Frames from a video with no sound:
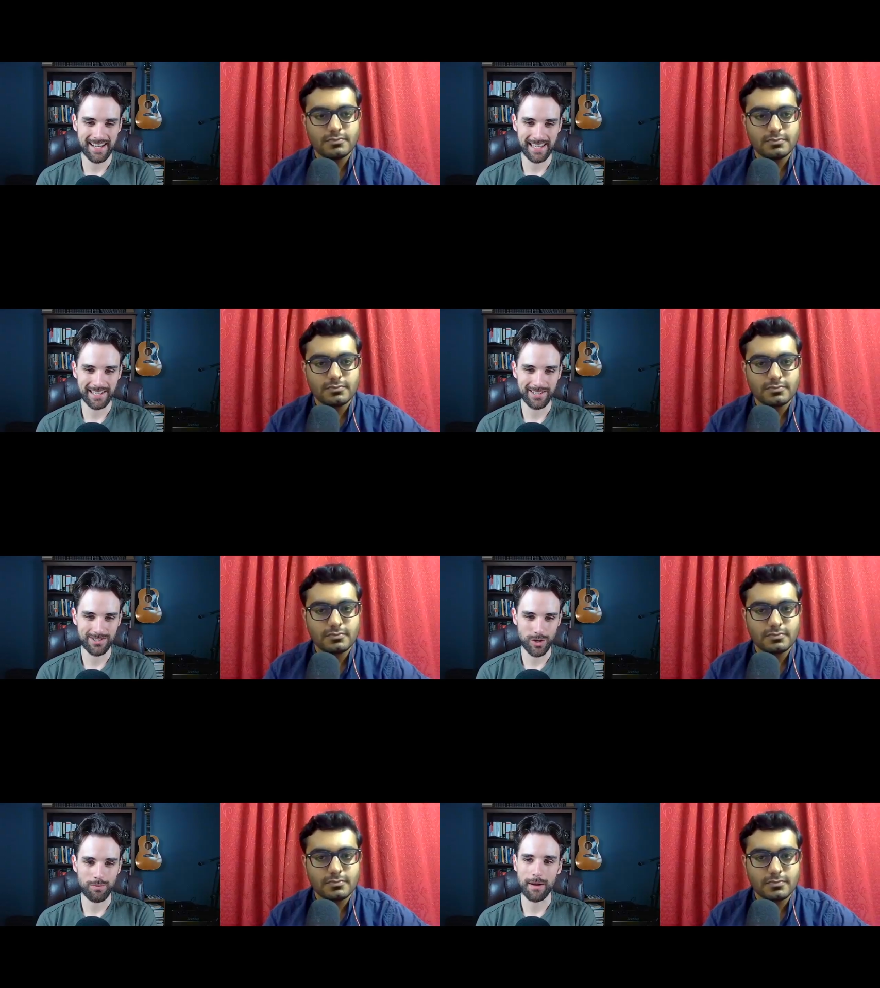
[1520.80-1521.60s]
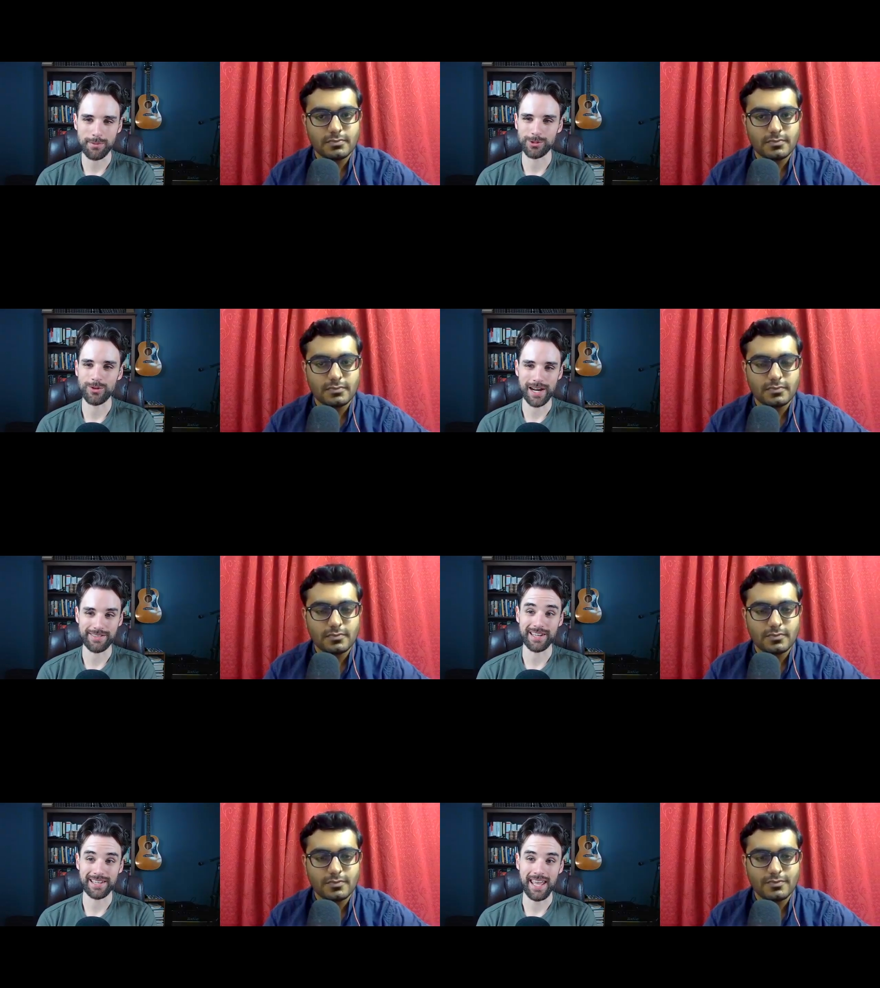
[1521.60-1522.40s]
Speaker 1: get so popular right
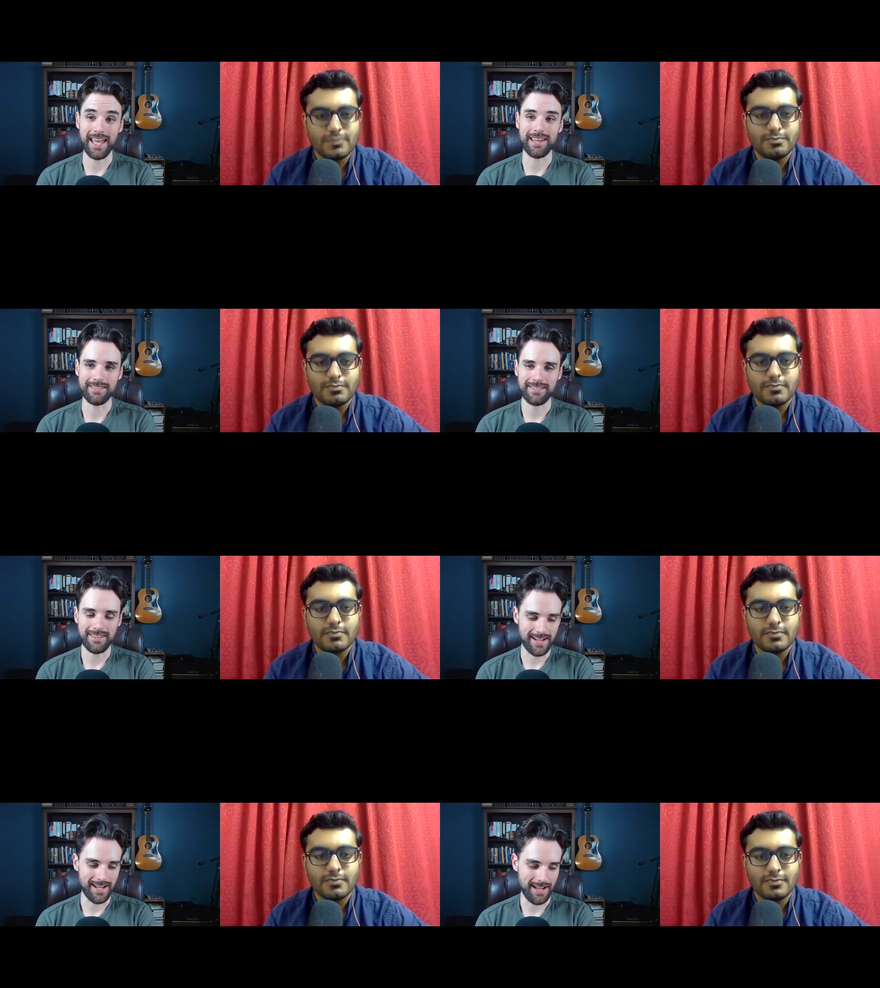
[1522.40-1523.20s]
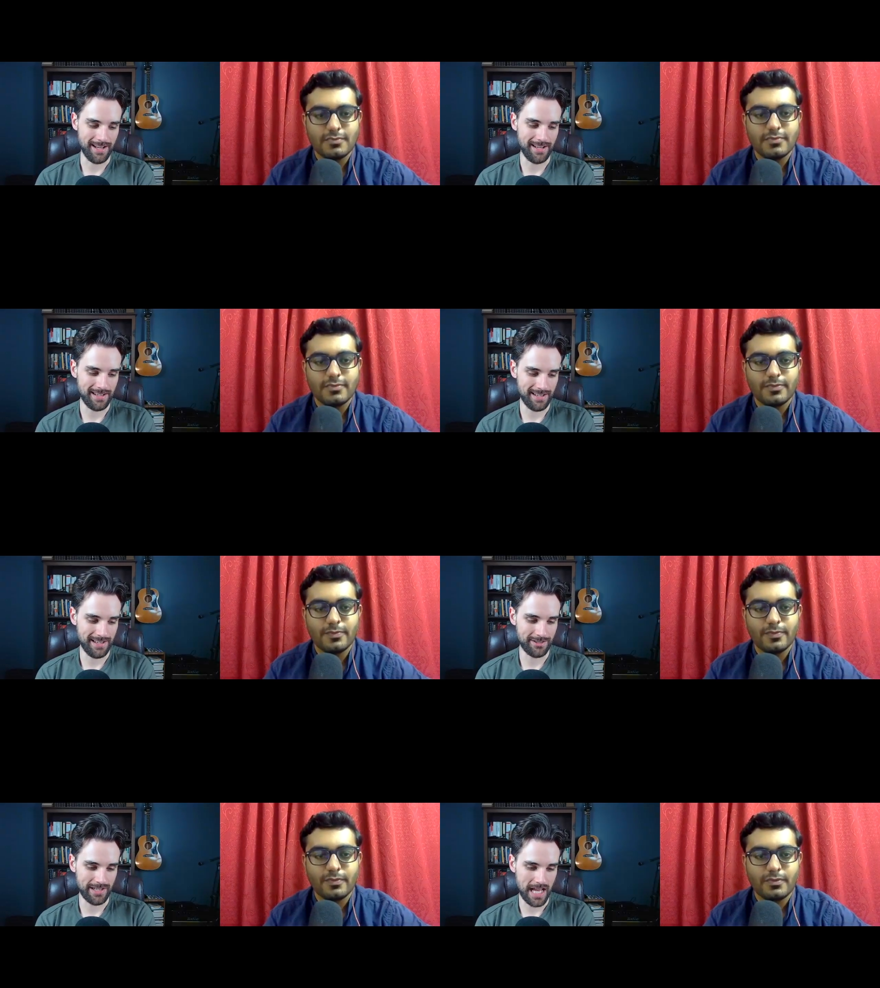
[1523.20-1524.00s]
that it can
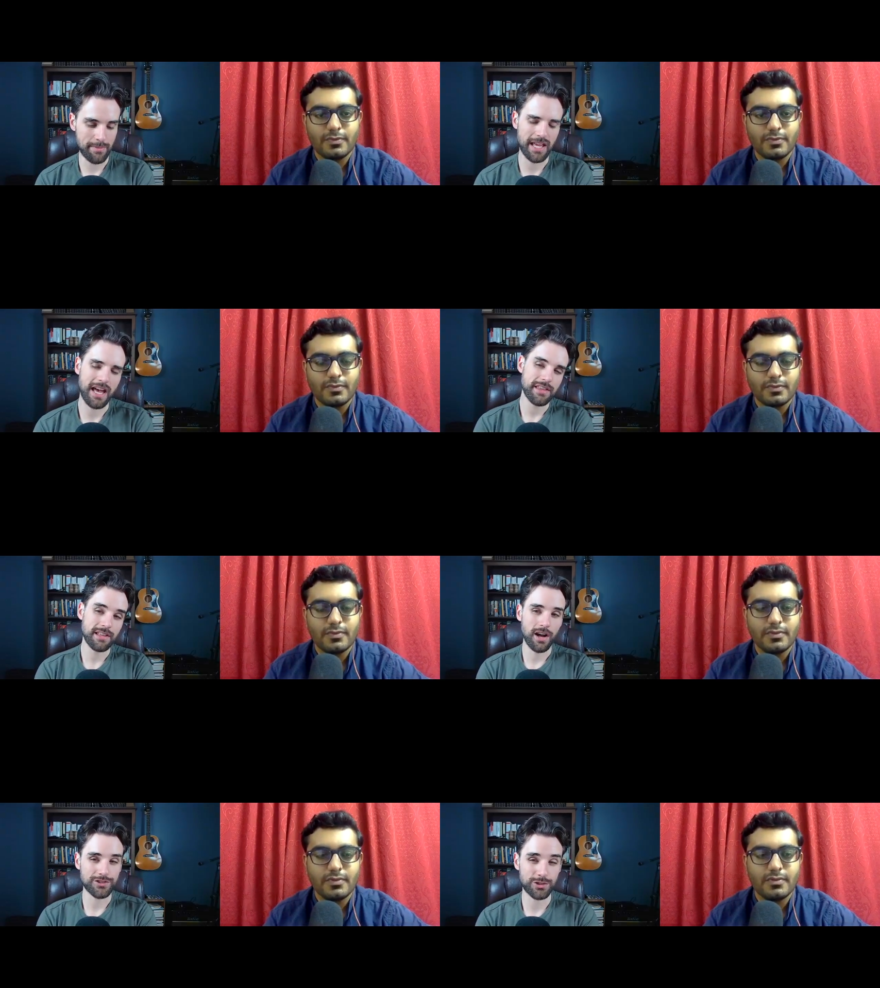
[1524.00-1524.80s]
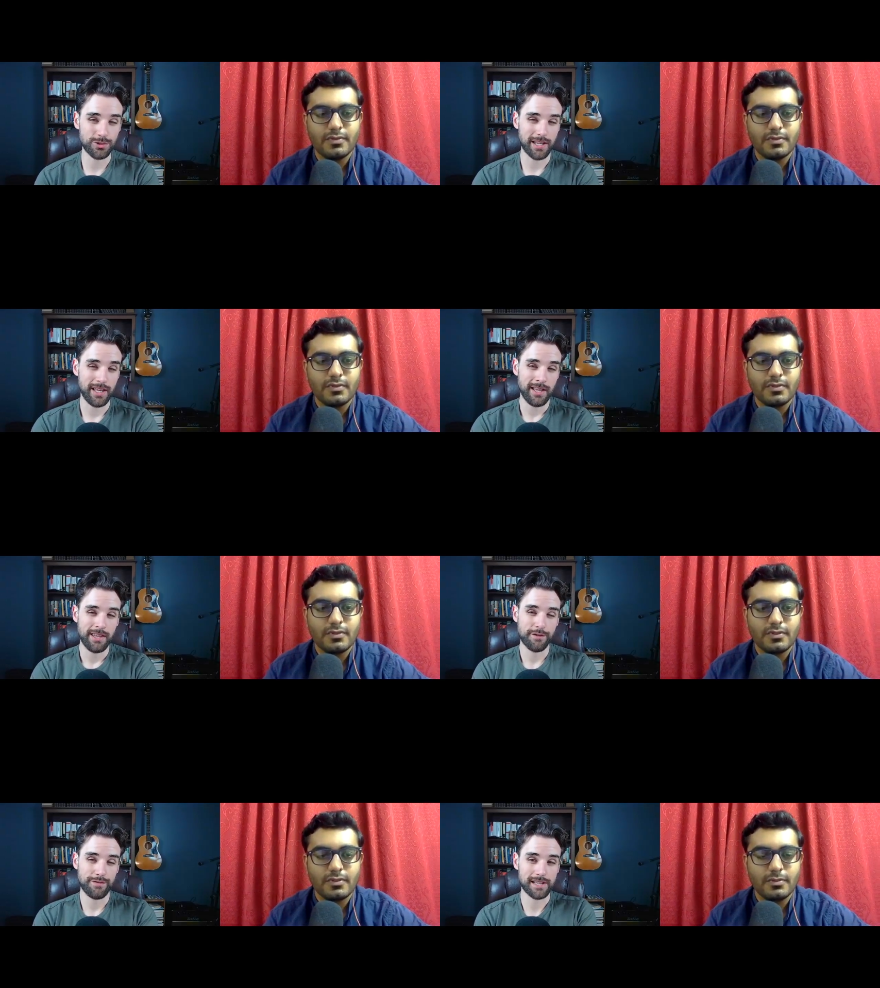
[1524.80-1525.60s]
uh, do that i mean i think also like
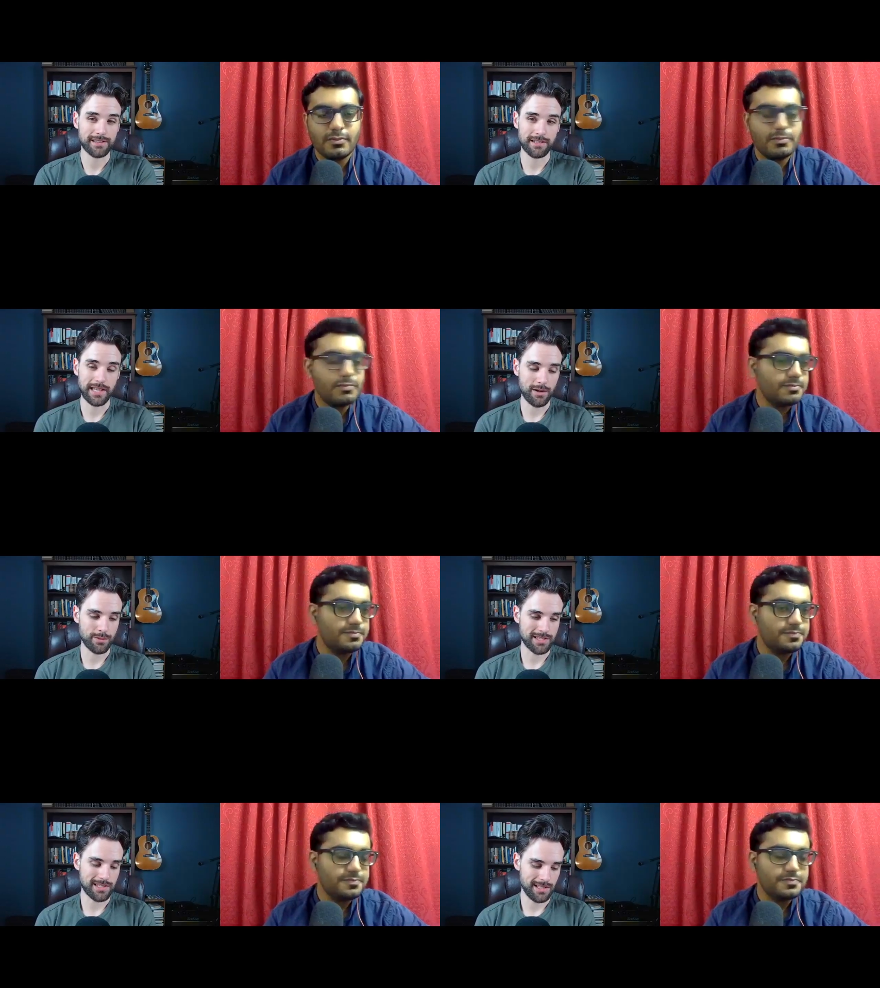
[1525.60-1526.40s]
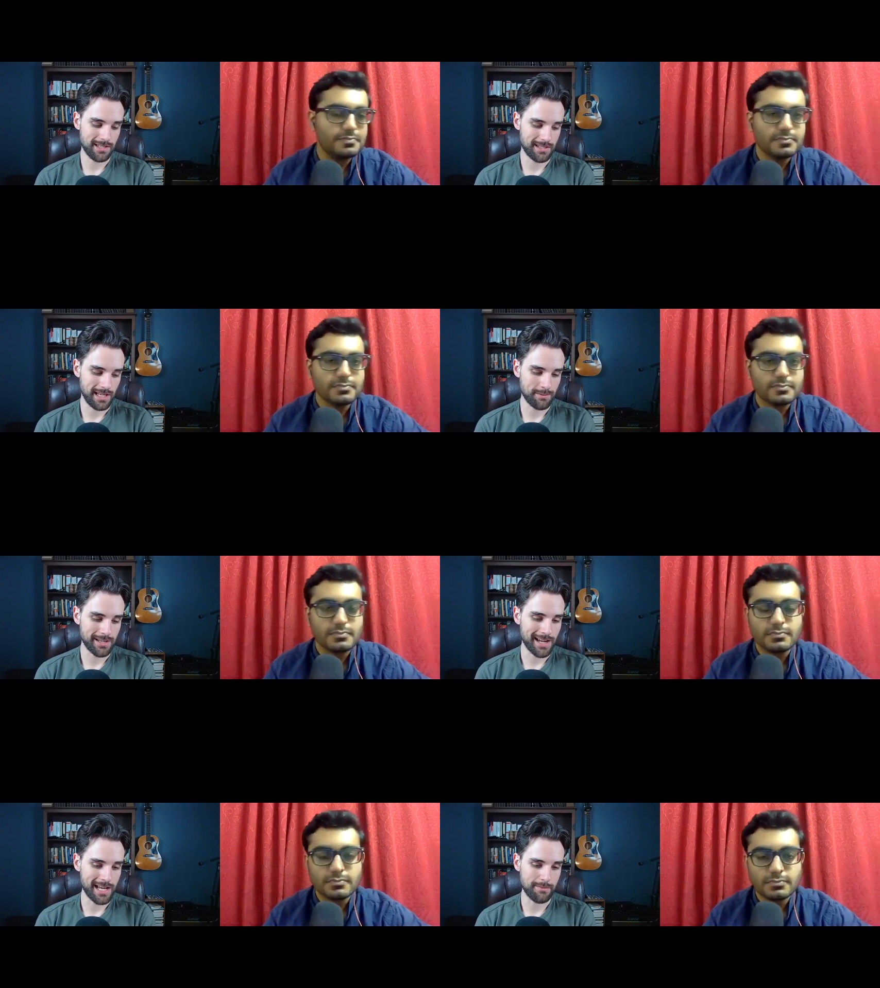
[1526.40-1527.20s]
the fact that that was at the same
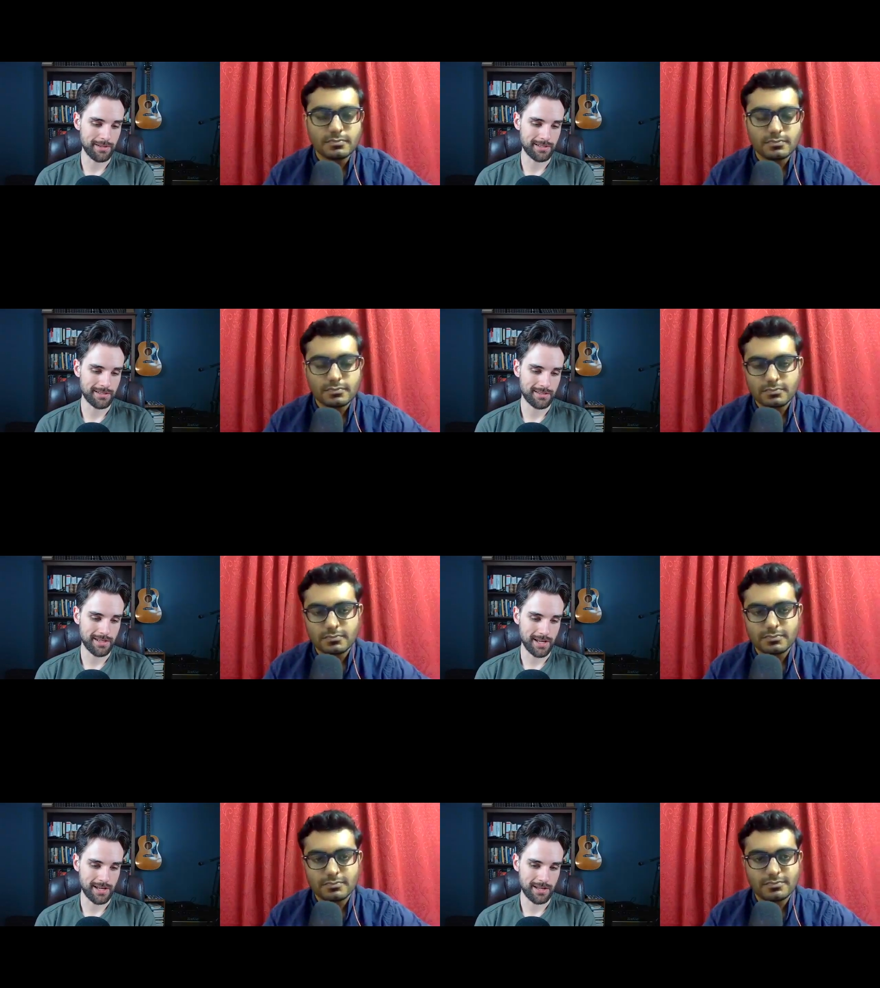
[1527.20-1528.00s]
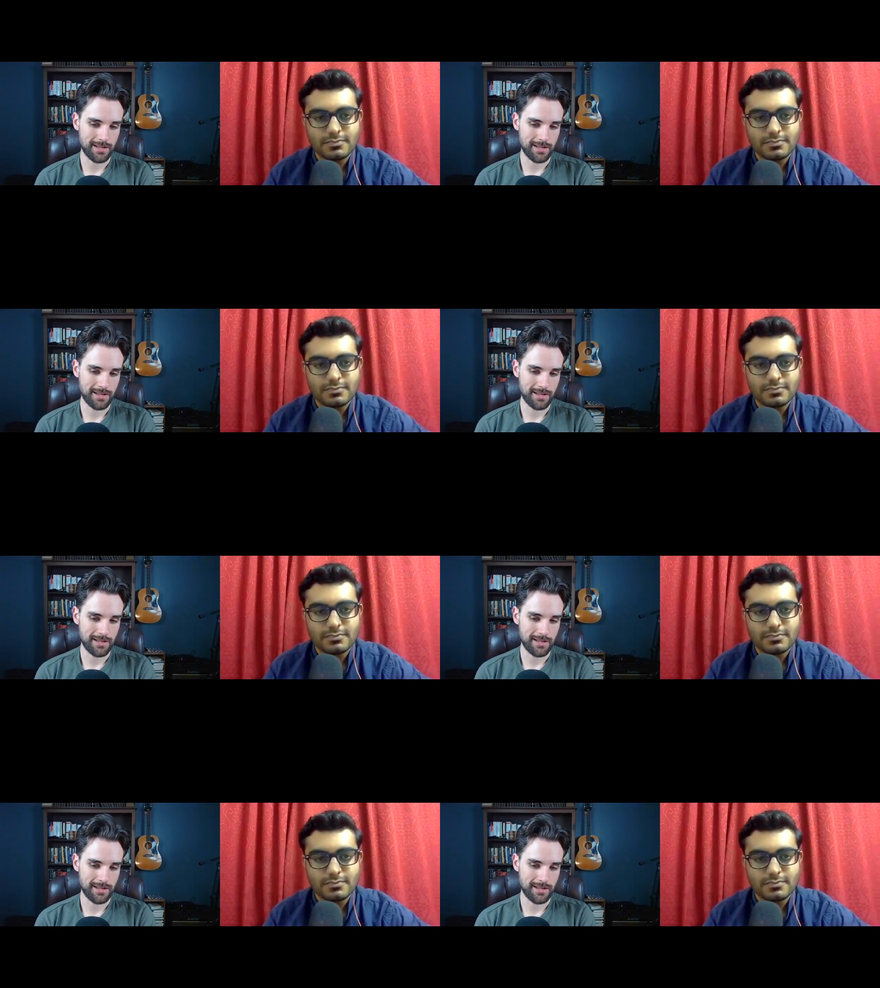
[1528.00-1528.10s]
time as uh,